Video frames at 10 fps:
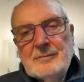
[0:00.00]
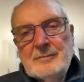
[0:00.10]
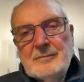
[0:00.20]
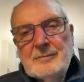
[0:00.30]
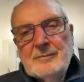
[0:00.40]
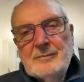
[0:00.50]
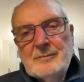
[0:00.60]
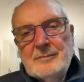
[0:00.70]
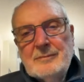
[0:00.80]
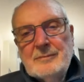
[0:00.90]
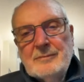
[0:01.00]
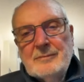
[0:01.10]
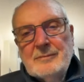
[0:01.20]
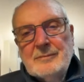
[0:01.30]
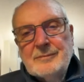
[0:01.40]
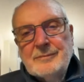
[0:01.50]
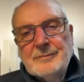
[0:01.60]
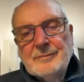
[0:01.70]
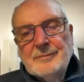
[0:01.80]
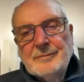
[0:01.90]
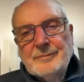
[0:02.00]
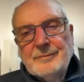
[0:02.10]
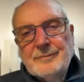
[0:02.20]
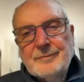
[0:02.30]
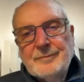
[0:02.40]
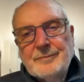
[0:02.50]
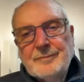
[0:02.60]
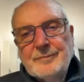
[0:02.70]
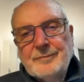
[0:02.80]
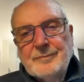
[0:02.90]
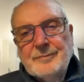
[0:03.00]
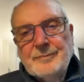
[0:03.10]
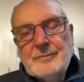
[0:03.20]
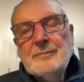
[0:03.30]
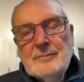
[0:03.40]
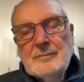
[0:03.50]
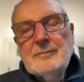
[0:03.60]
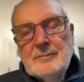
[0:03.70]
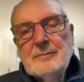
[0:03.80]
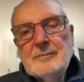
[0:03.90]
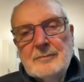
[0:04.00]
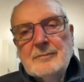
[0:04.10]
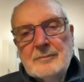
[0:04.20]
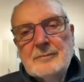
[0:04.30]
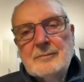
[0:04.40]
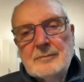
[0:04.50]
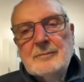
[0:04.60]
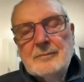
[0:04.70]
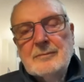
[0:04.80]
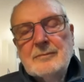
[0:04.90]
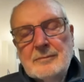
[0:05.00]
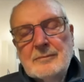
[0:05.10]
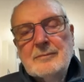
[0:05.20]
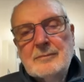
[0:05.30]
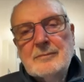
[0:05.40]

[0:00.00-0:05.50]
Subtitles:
[no speech]